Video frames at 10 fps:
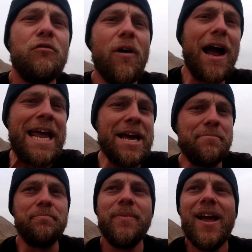
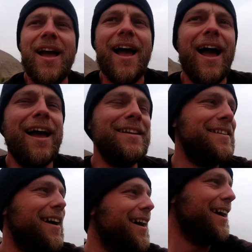Rahim.
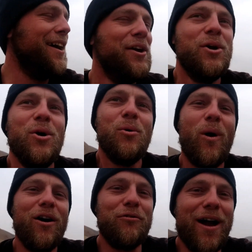And
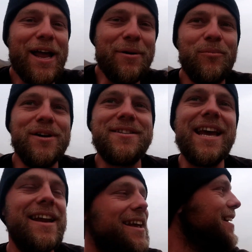while Rahim was
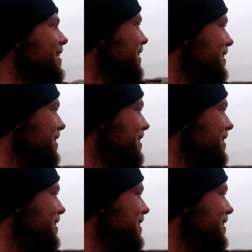eating,